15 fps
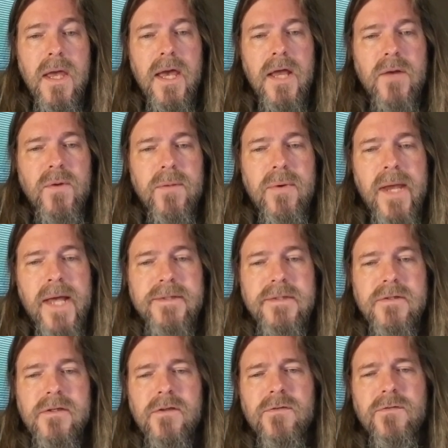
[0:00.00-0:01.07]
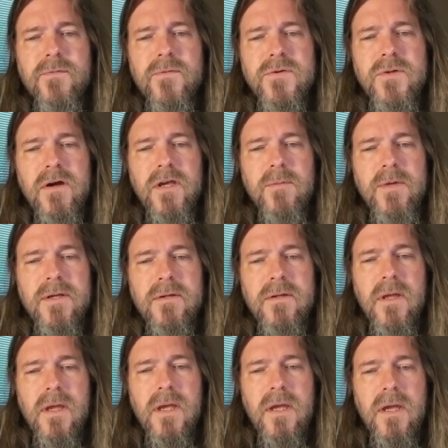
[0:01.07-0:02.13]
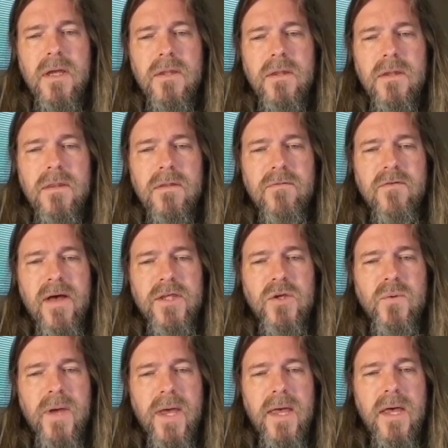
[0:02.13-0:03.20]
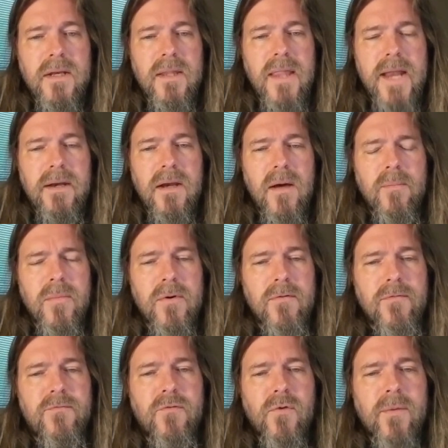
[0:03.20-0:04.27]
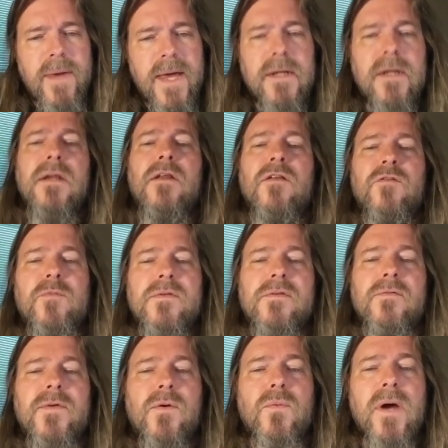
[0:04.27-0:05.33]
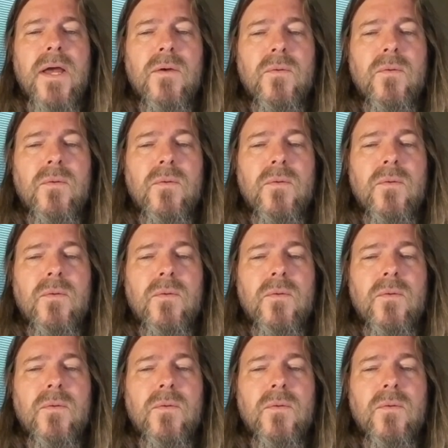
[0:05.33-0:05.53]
and we pass as this first argument the value n, that number, formatted in a specific way.